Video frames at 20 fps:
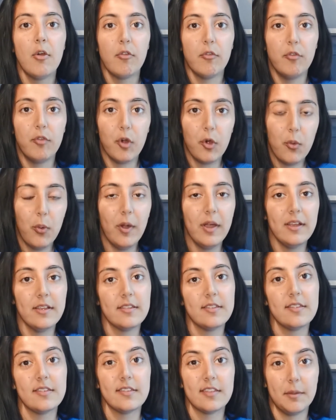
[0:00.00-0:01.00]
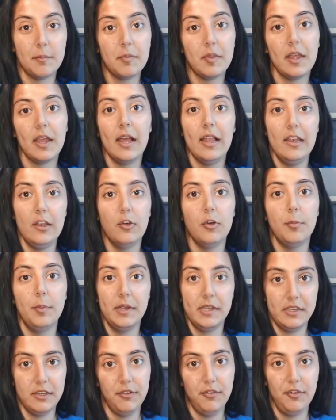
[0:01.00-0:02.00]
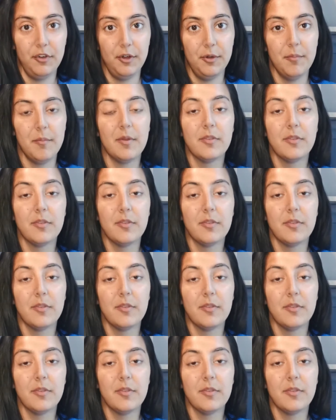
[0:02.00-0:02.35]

requires something a little bit different.